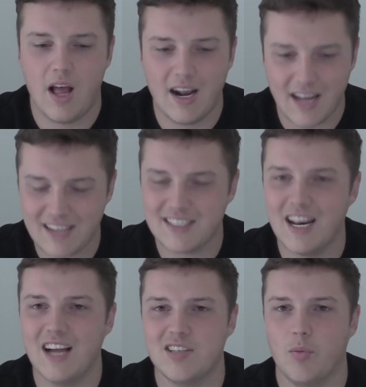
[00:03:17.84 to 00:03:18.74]
that's a
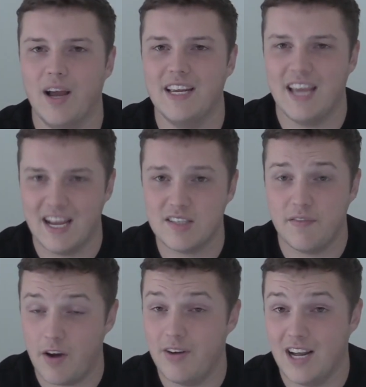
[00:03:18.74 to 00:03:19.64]
nice away kit. That's a
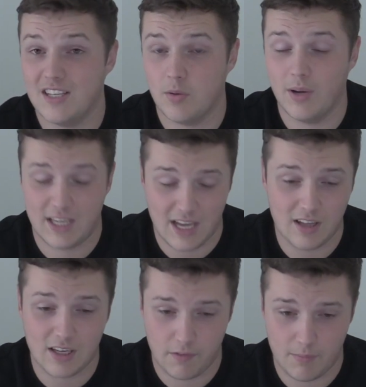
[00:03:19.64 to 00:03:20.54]
very nice away kit.
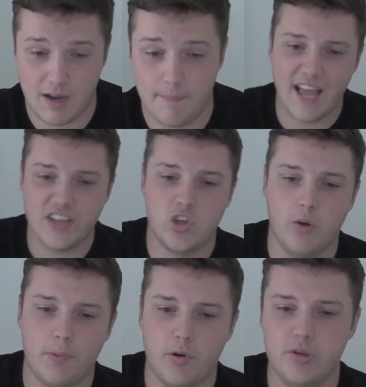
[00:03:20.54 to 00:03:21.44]
I'll give him that. Next
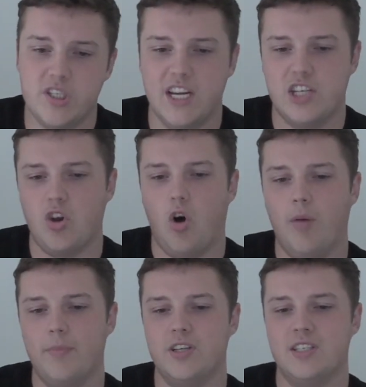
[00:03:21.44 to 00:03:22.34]
up, Borussia
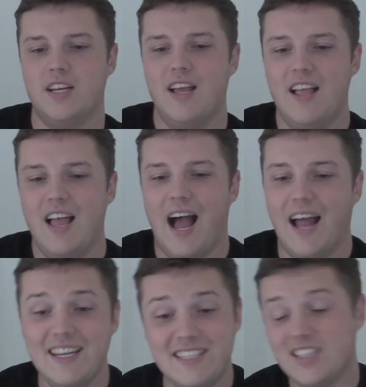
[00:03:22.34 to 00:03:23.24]
Dortmund.
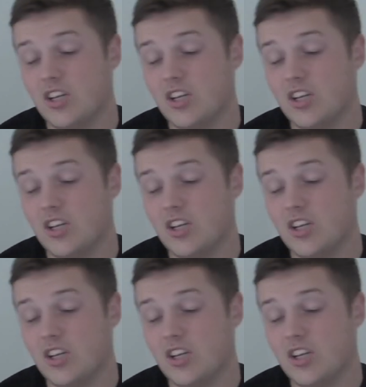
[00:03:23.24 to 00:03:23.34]
And this is